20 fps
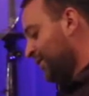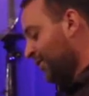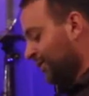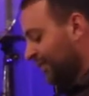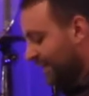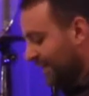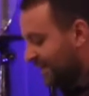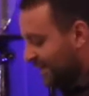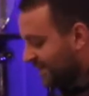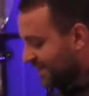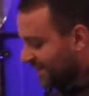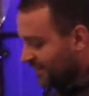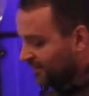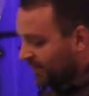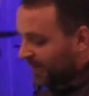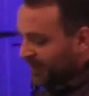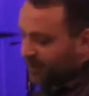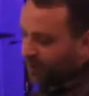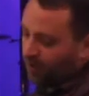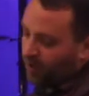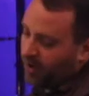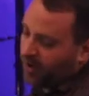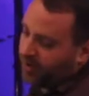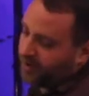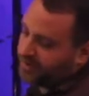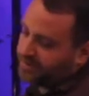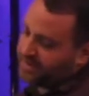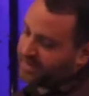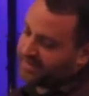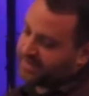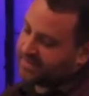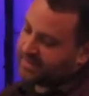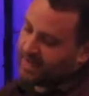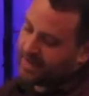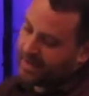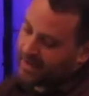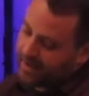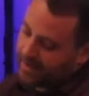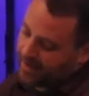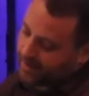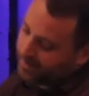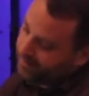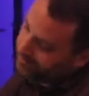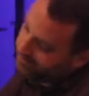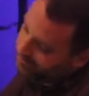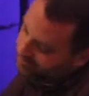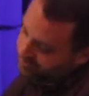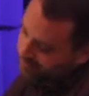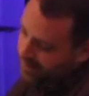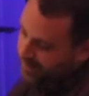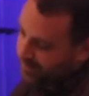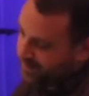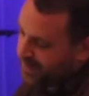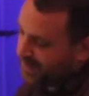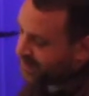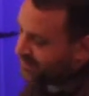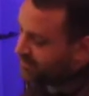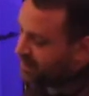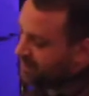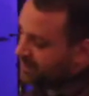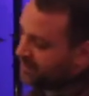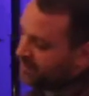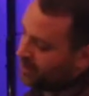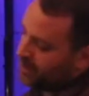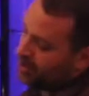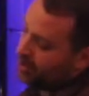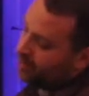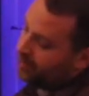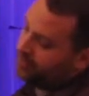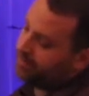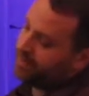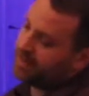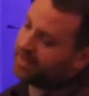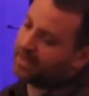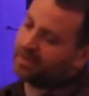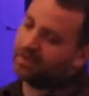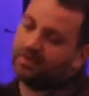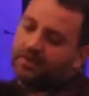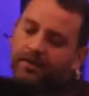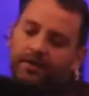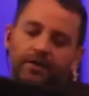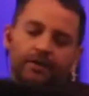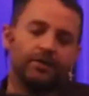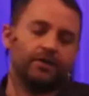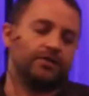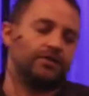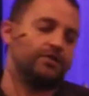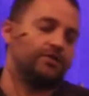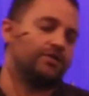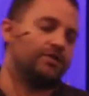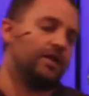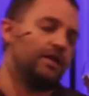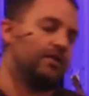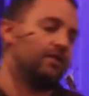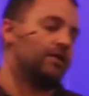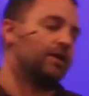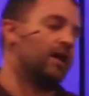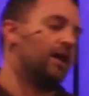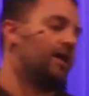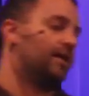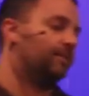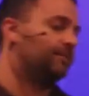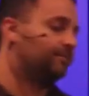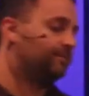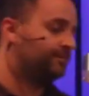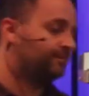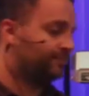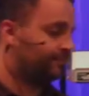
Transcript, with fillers: You don't leave us in muddy waters that say maybe yes, maybe no. You make it clear that you say you're God.